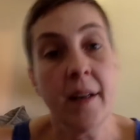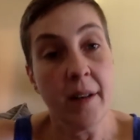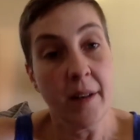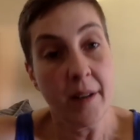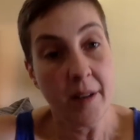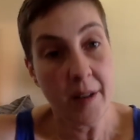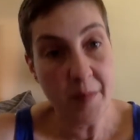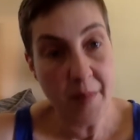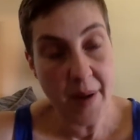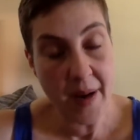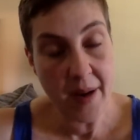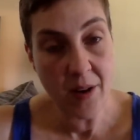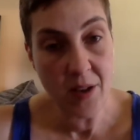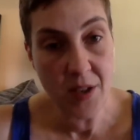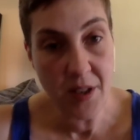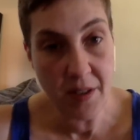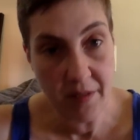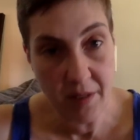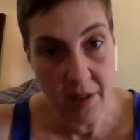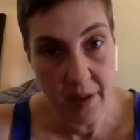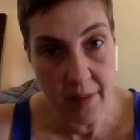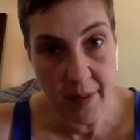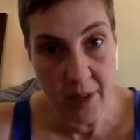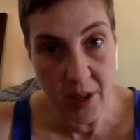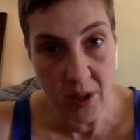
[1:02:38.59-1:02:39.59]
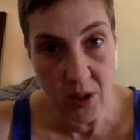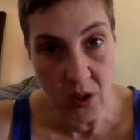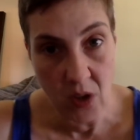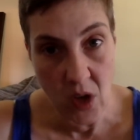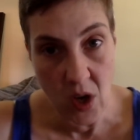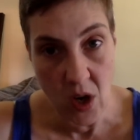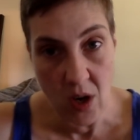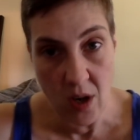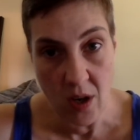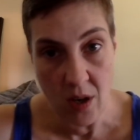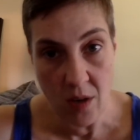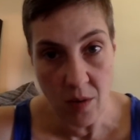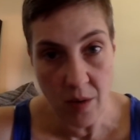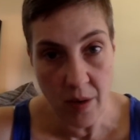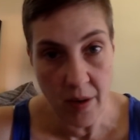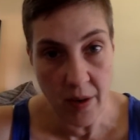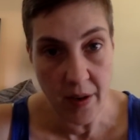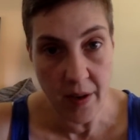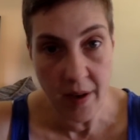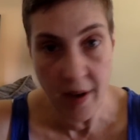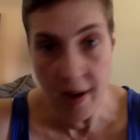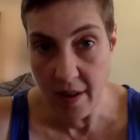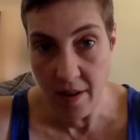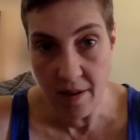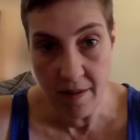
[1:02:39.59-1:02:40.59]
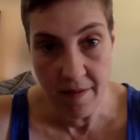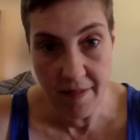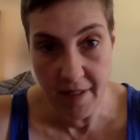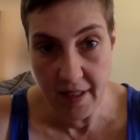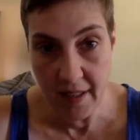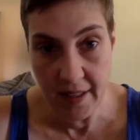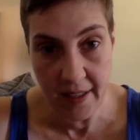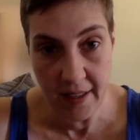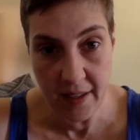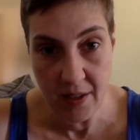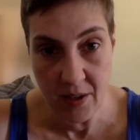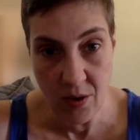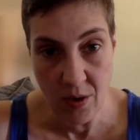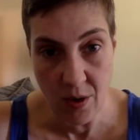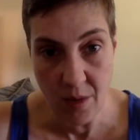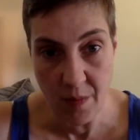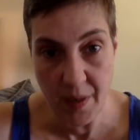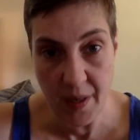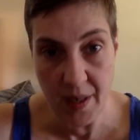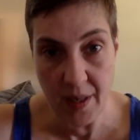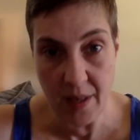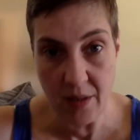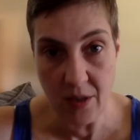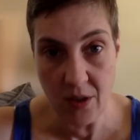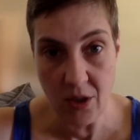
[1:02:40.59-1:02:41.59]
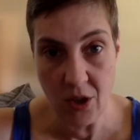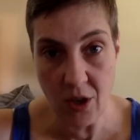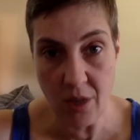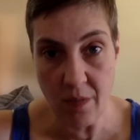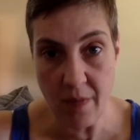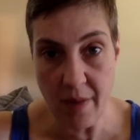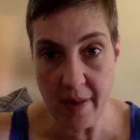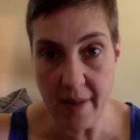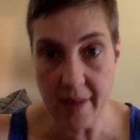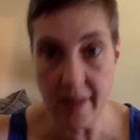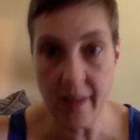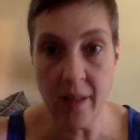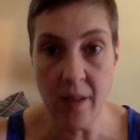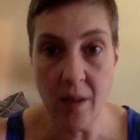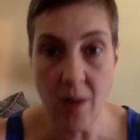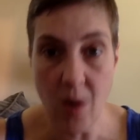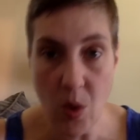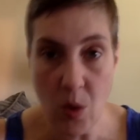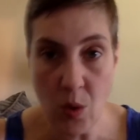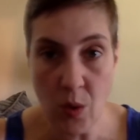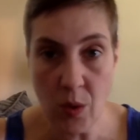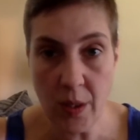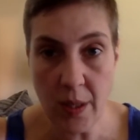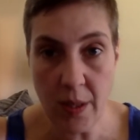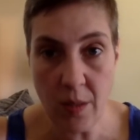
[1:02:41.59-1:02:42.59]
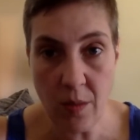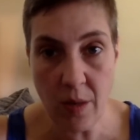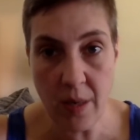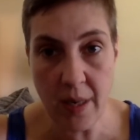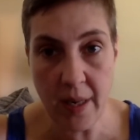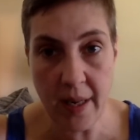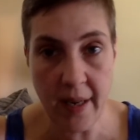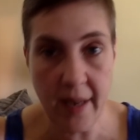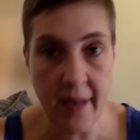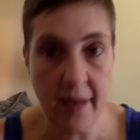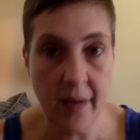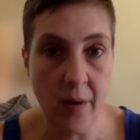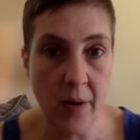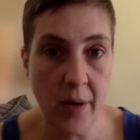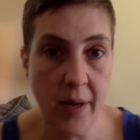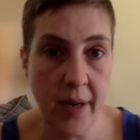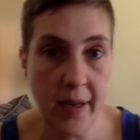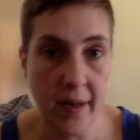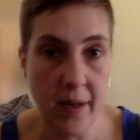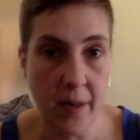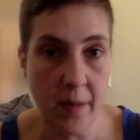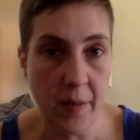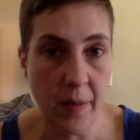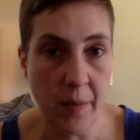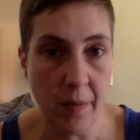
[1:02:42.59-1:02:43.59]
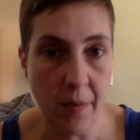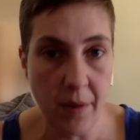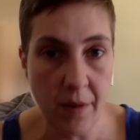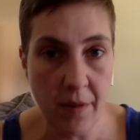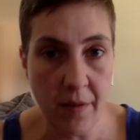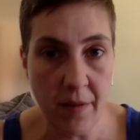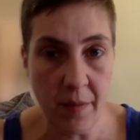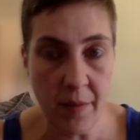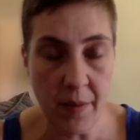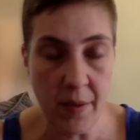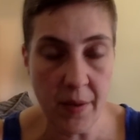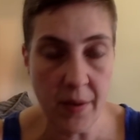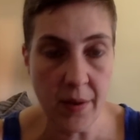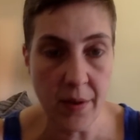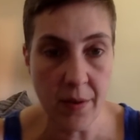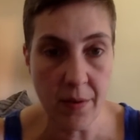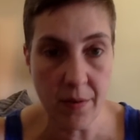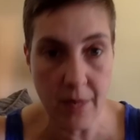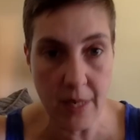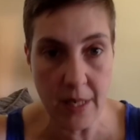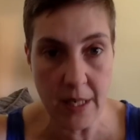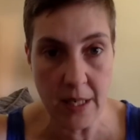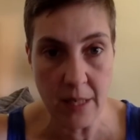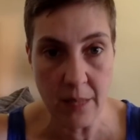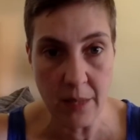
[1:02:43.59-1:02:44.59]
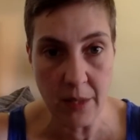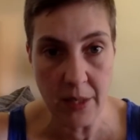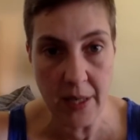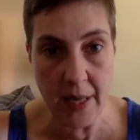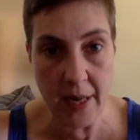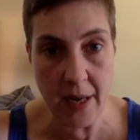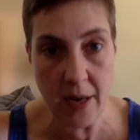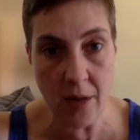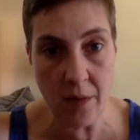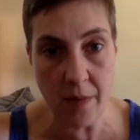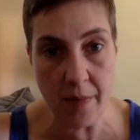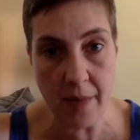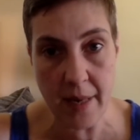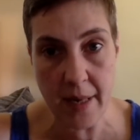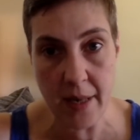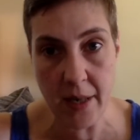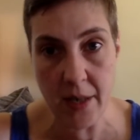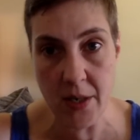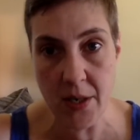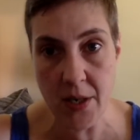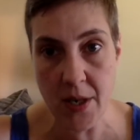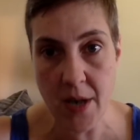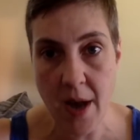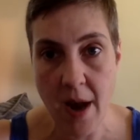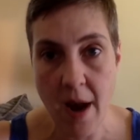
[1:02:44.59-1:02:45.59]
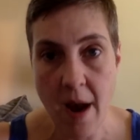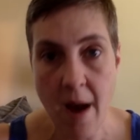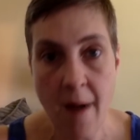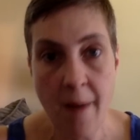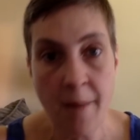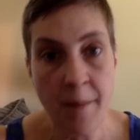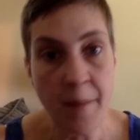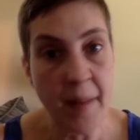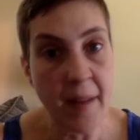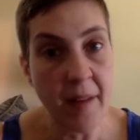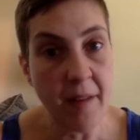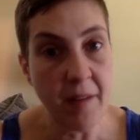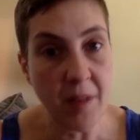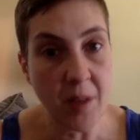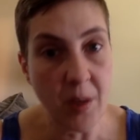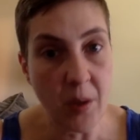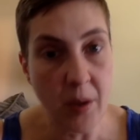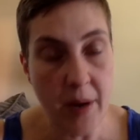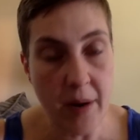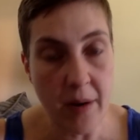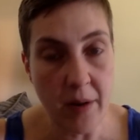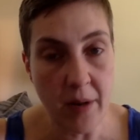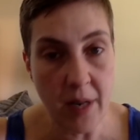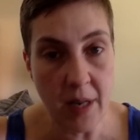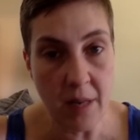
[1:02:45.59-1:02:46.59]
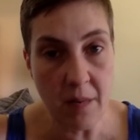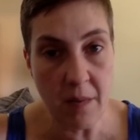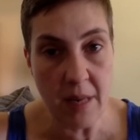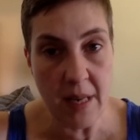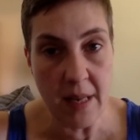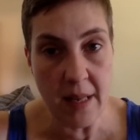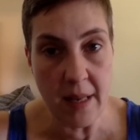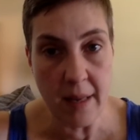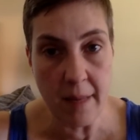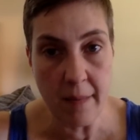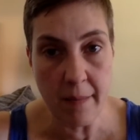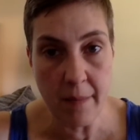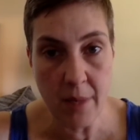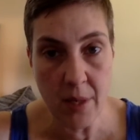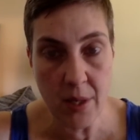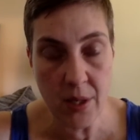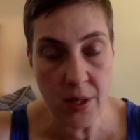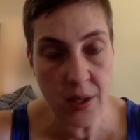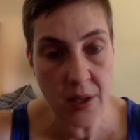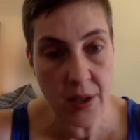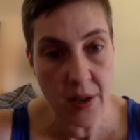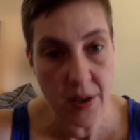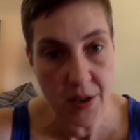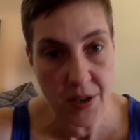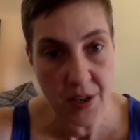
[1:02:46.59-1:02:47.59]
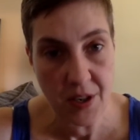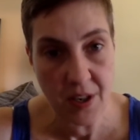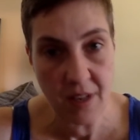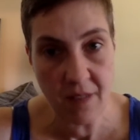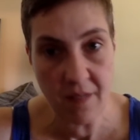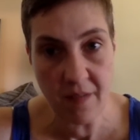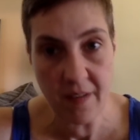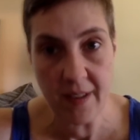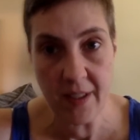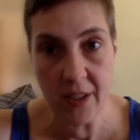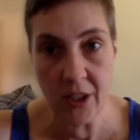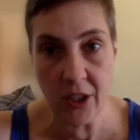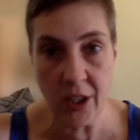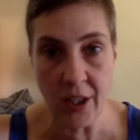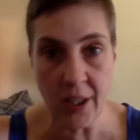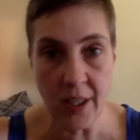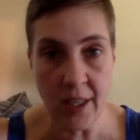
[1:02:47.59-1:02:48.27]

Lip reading: On matters of criminal law, what neither feelings nor opinions should matter. Only what can or cannot be proven beyond a reasonable doubt matters. If the Crown can meet that burden, there's a conviction.